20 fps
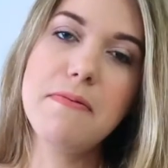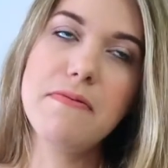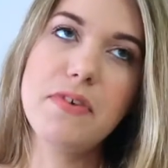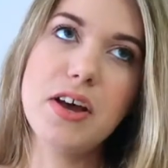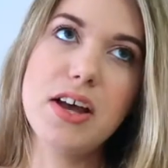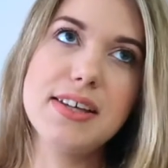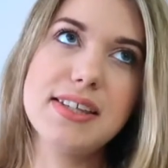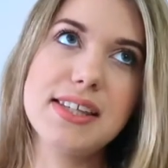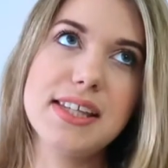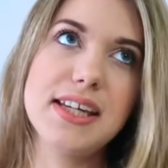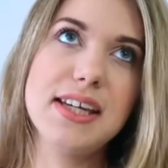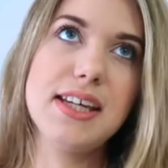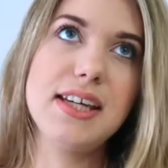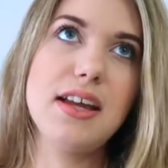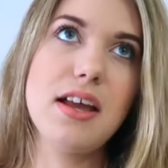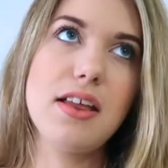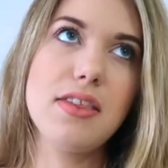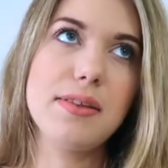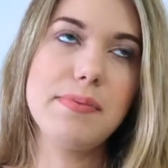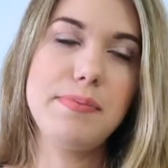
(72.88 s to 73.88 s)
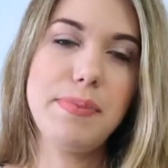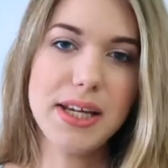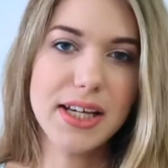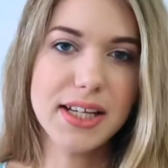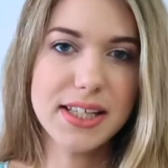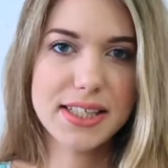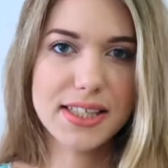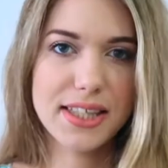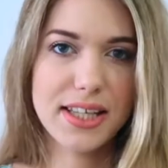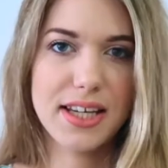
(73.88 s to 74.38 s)
Firstly, the
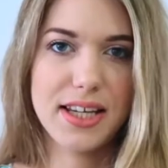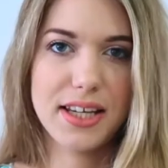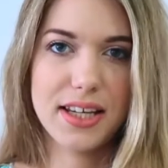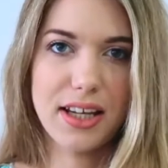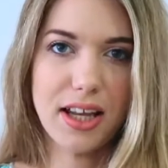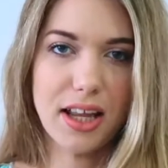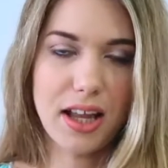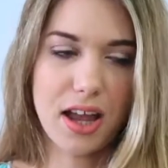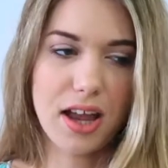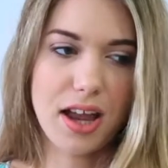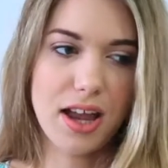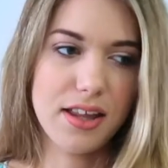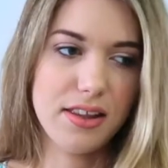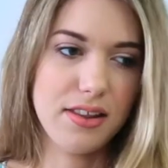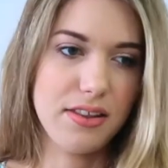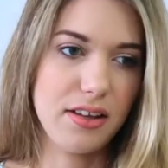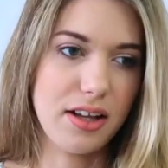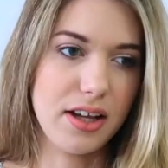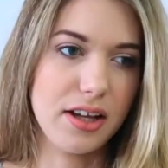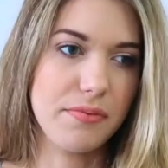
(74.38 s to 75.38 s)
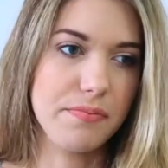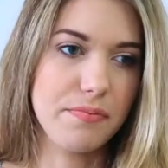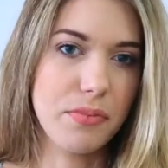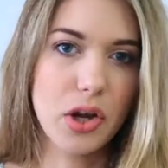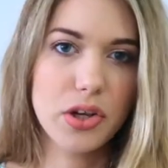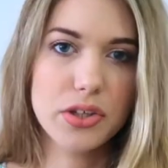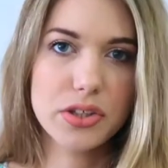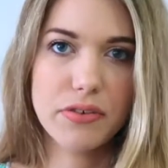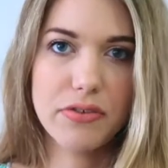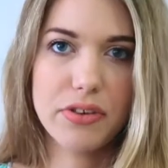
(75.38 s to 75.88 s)
biggest thing and like
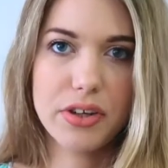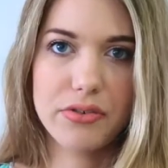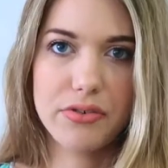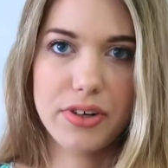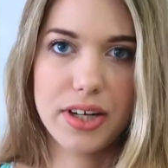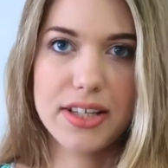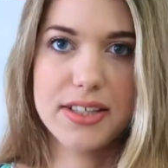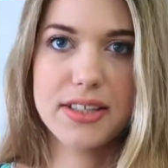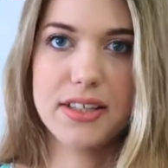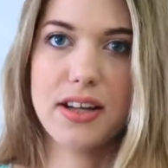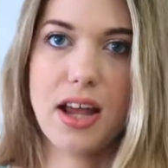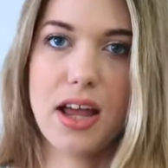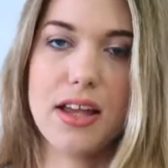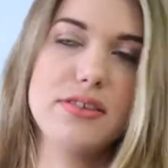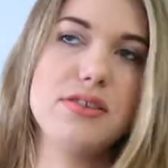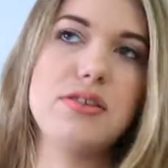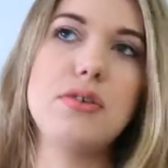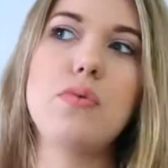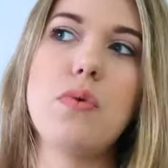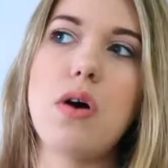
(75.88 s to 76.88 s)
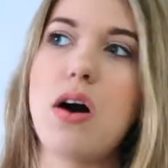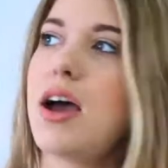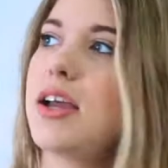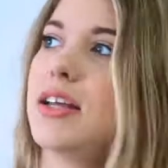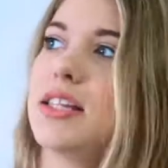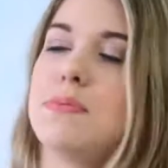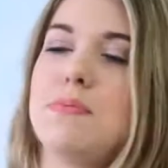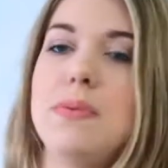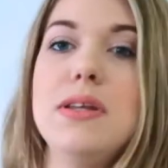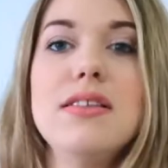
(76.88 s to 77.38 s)
most of the reason as to why
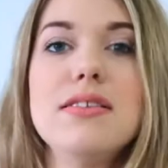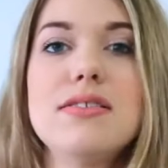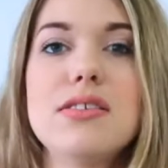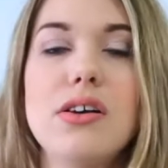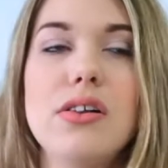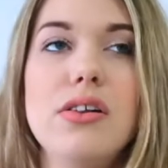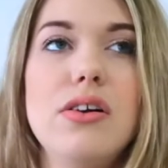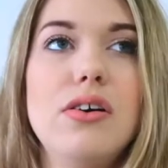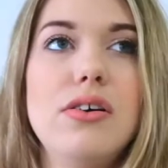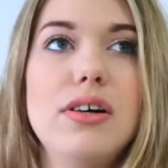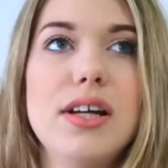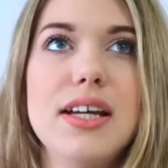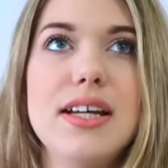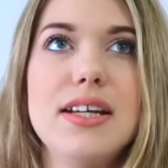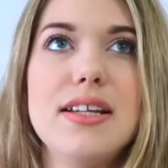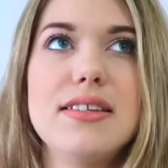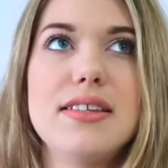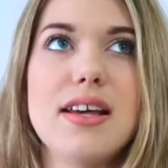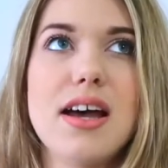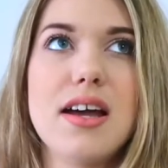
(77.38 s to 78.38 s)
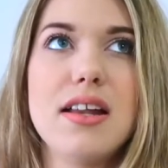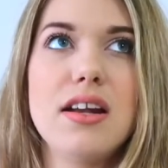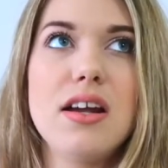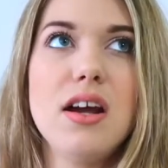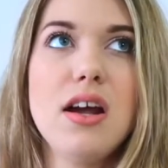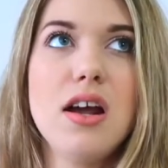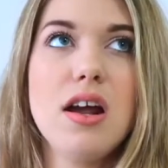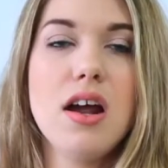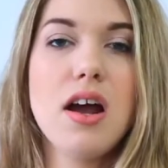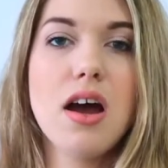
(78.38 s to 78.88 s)
it's been so long is that
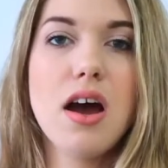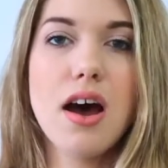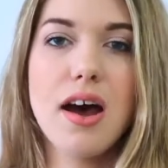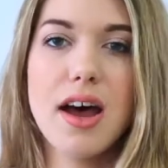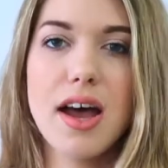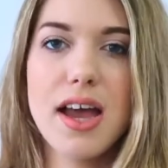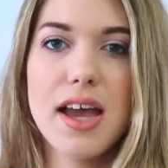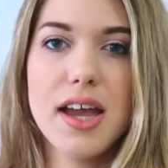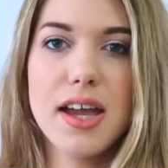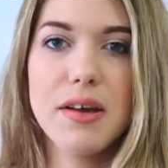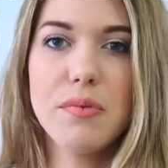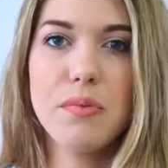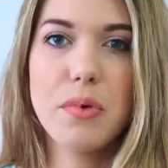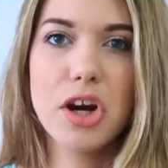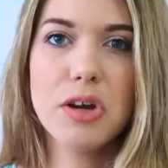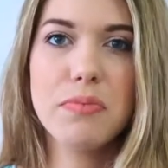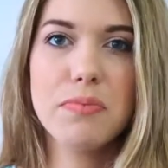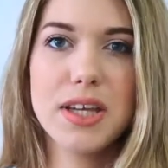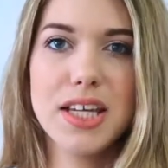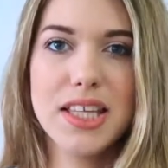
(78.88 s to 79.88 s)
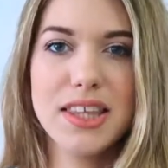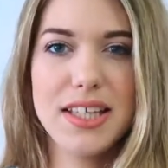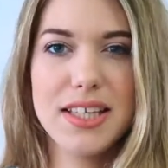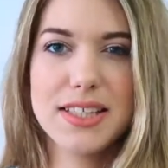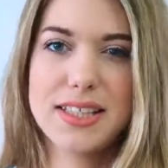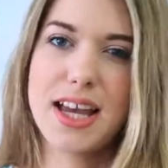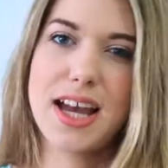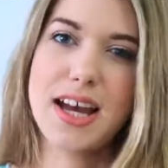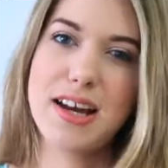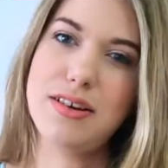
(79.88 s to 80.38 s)
I won't be in
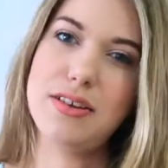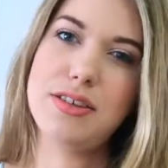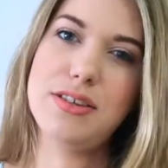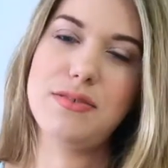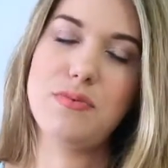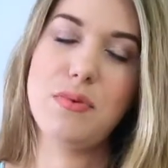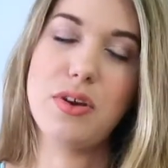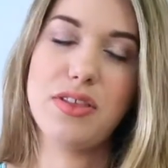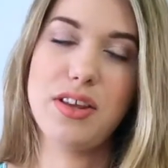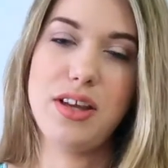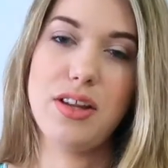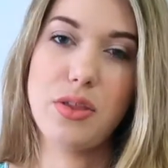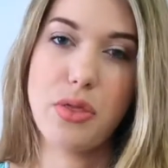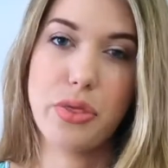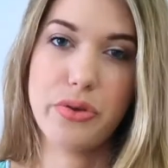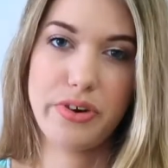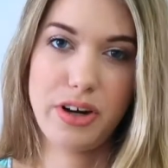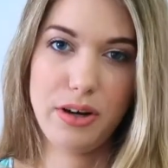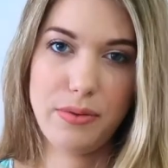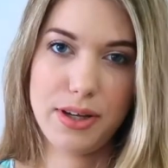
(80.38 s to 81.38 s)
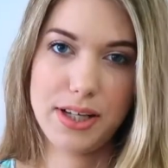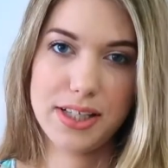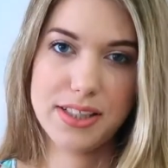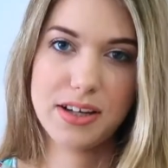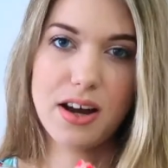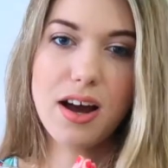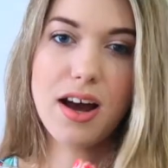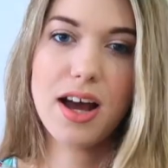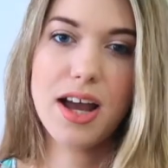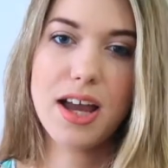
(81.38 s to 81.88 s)
this house within 3 weeks
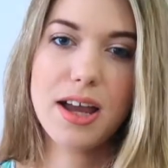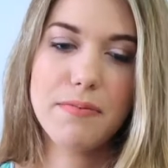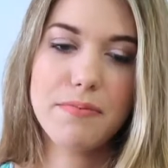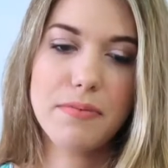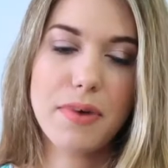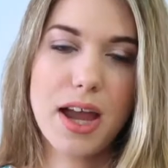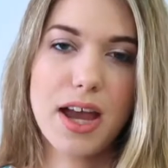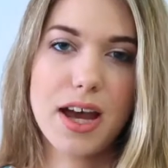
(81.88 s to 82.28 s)
time.